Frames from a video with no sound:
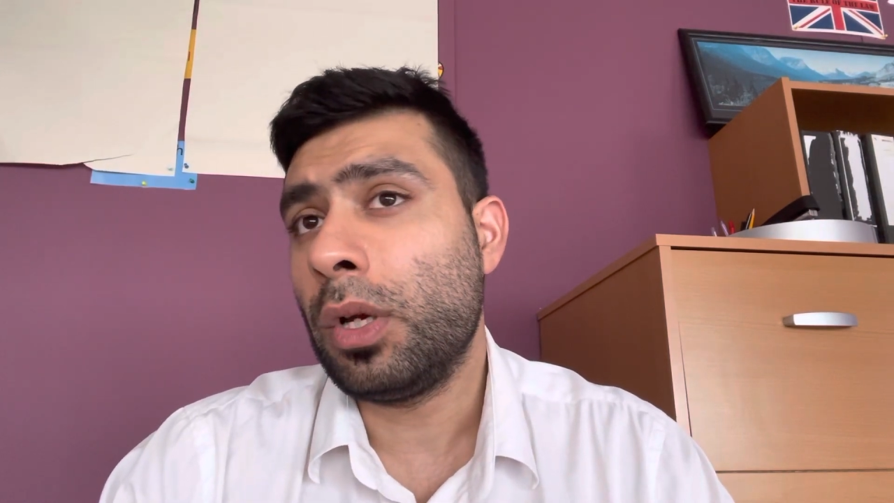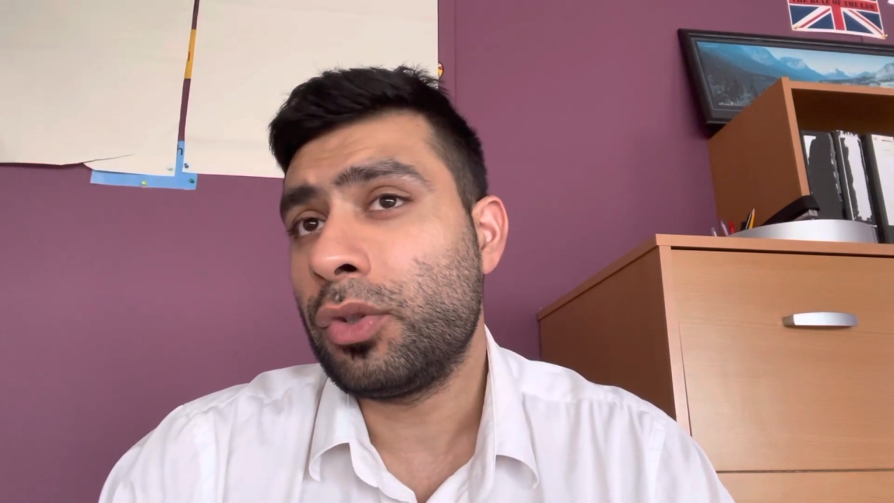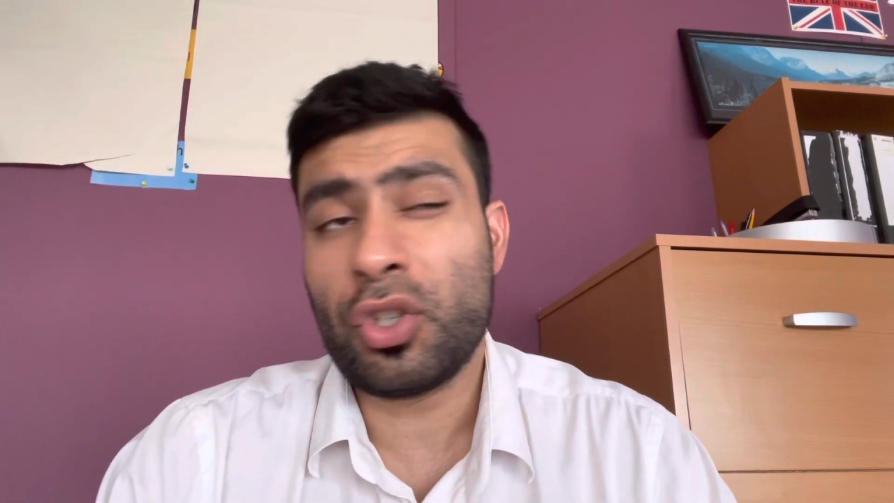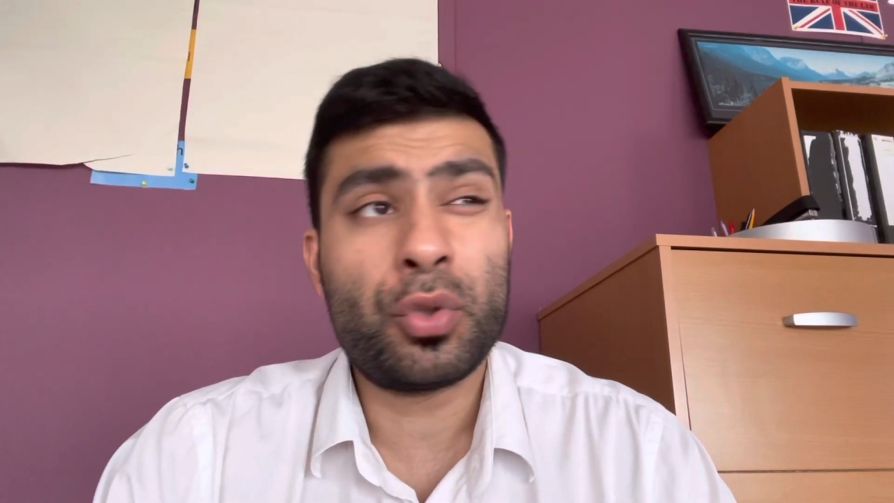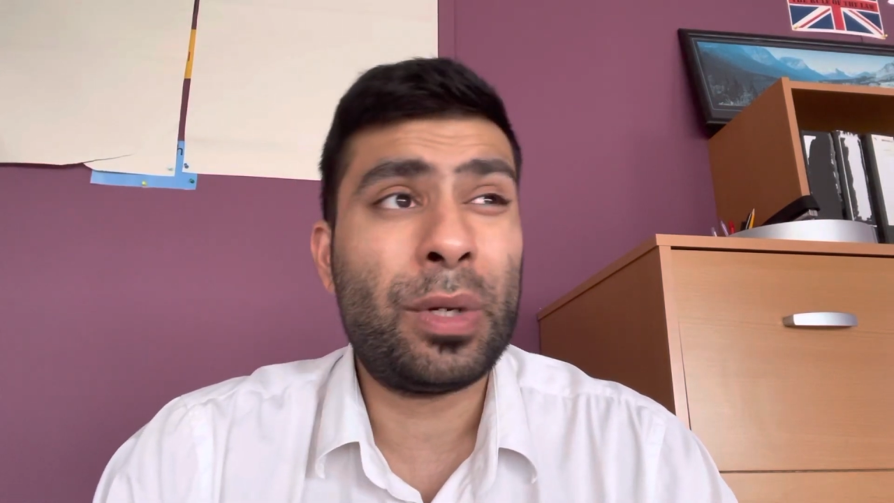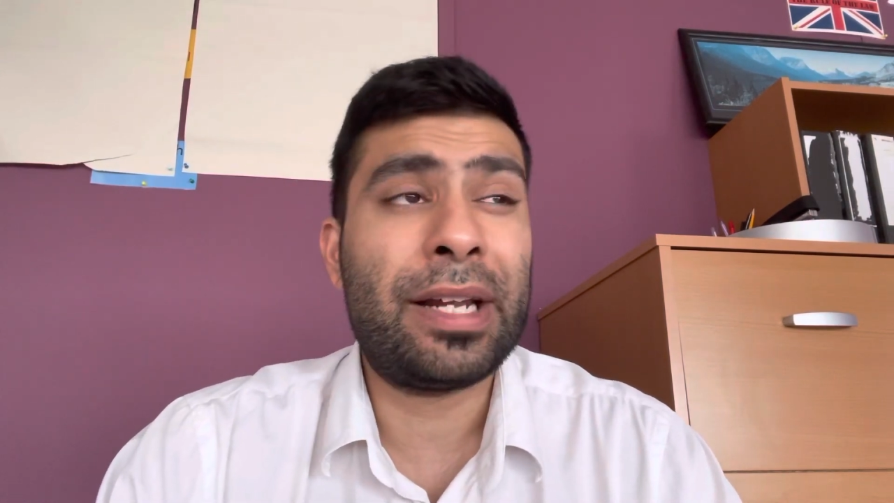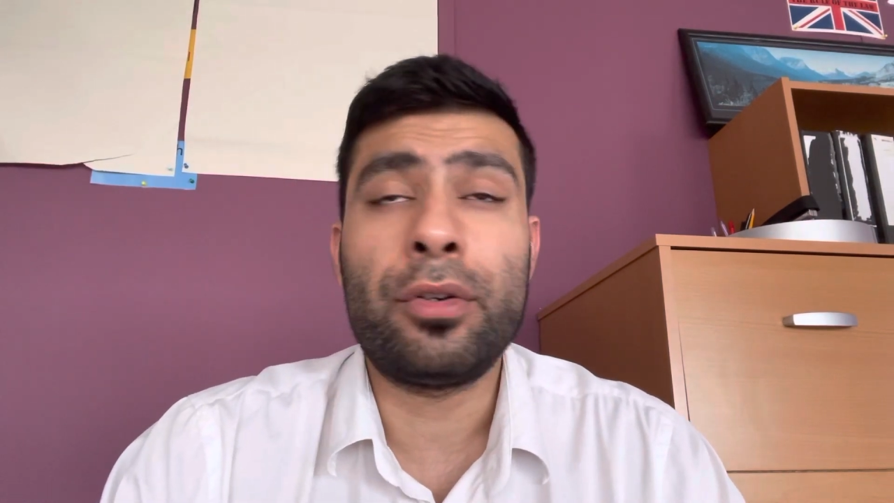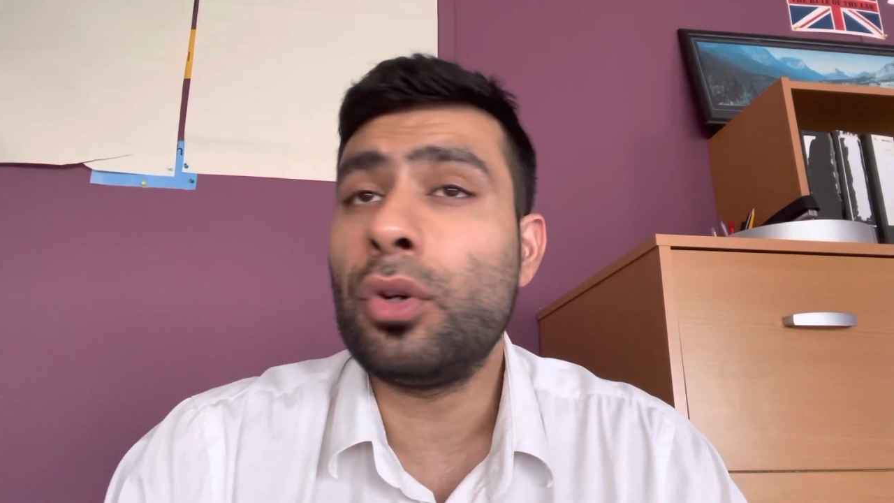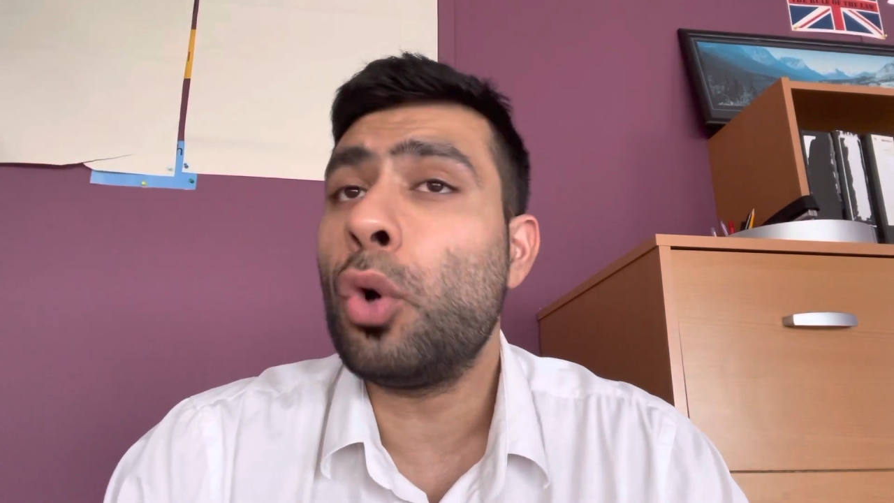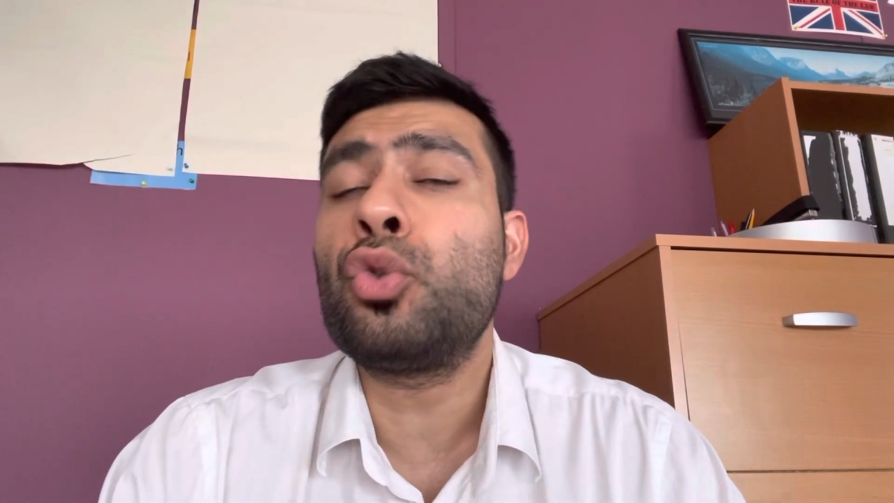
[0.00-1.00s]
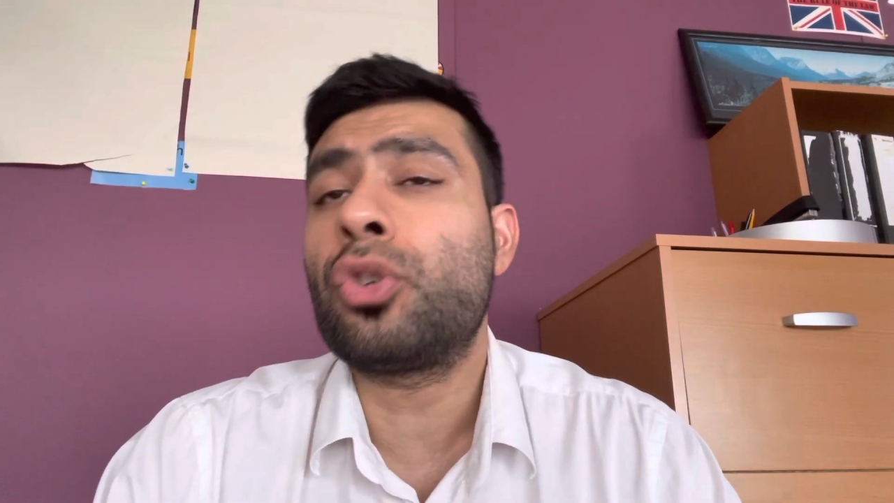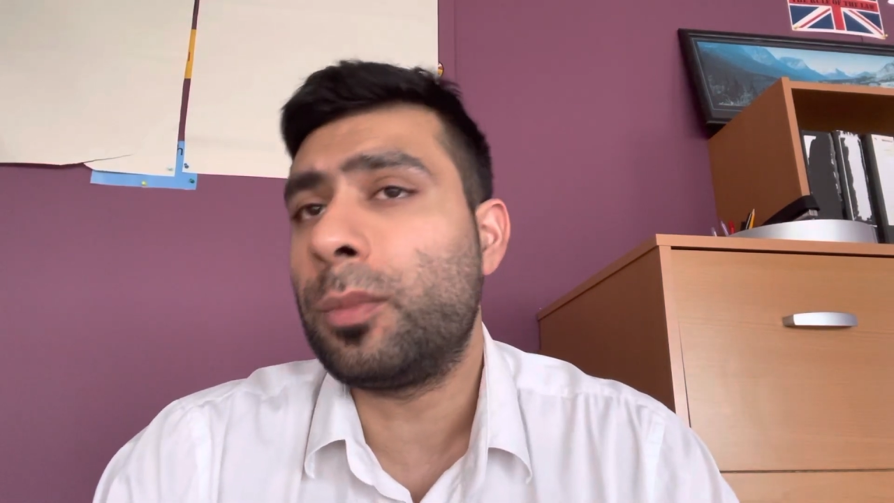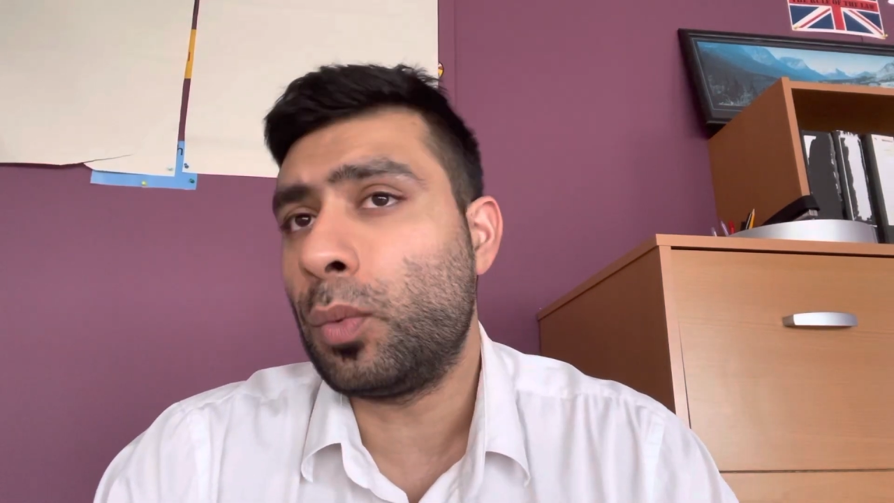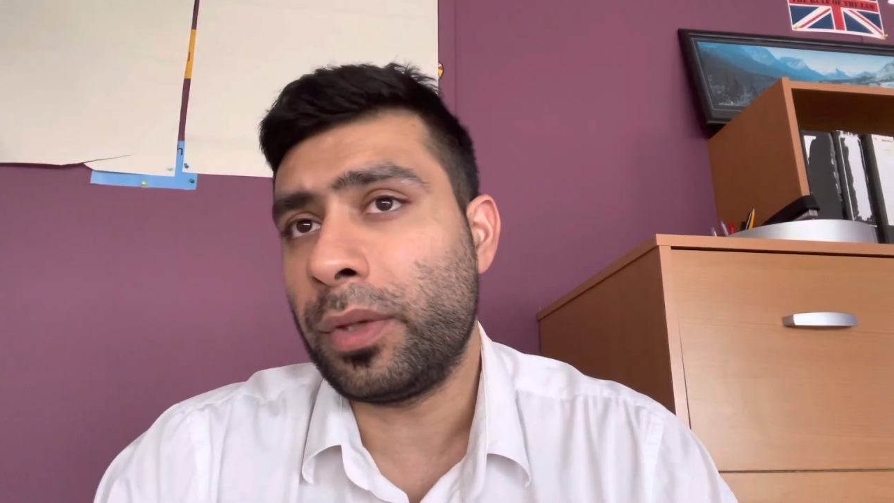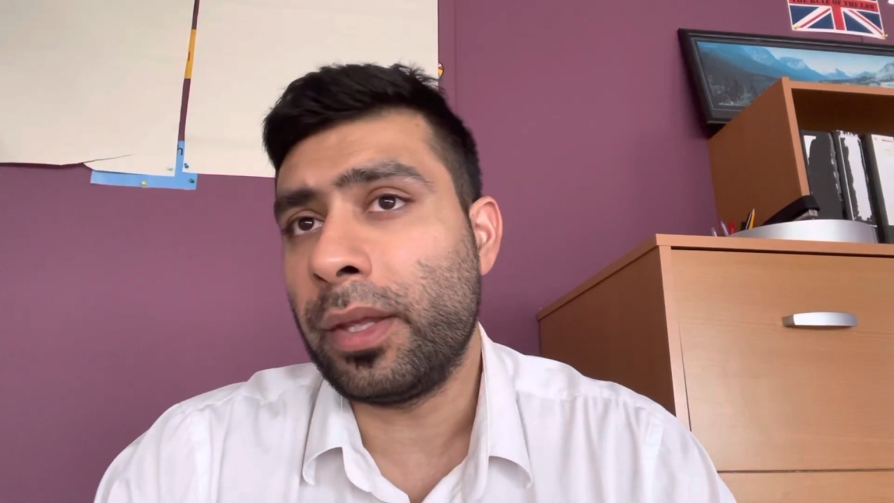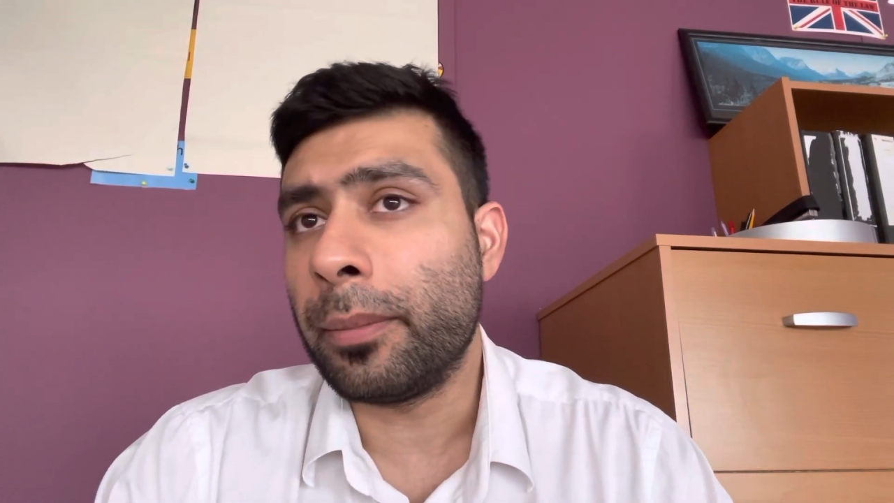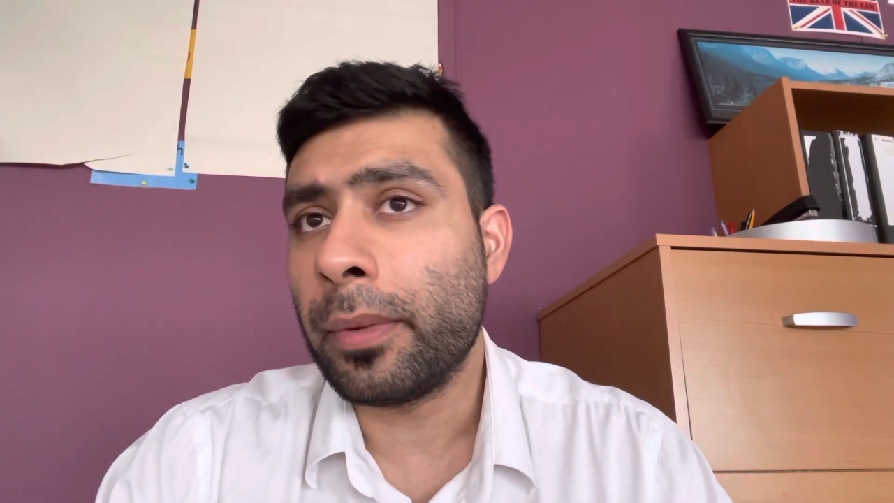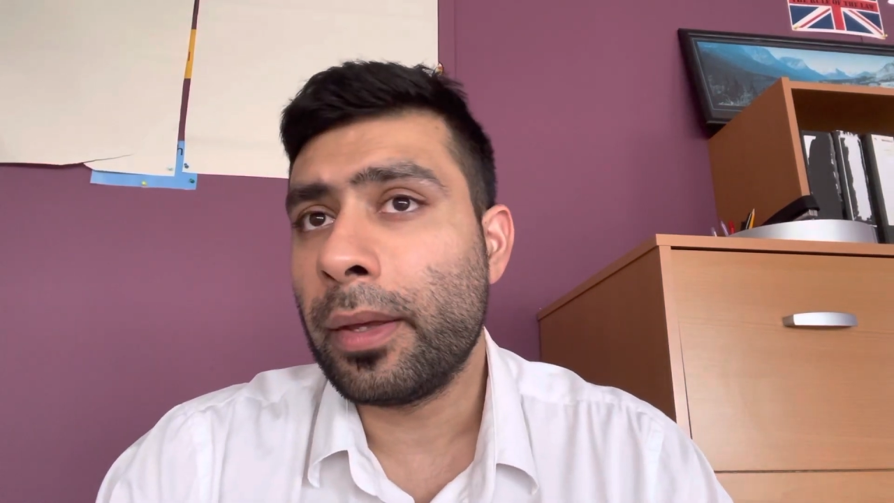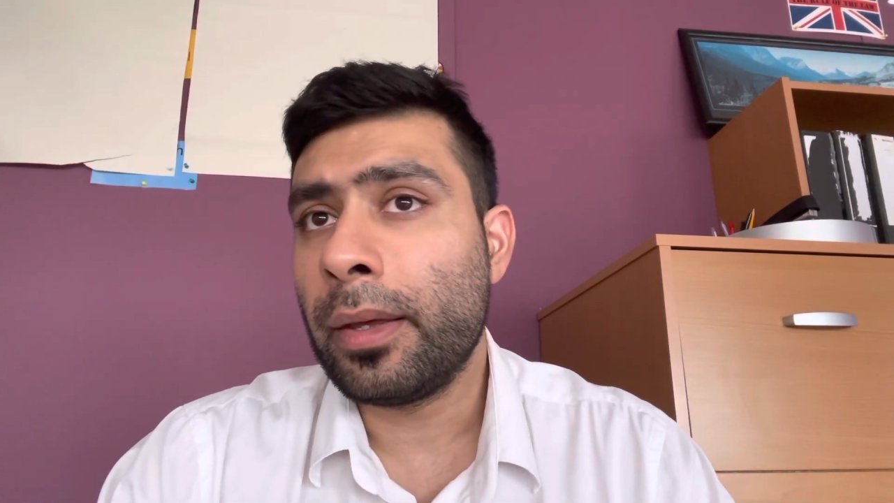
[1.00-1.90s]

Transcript: Joshua had no trouble with him.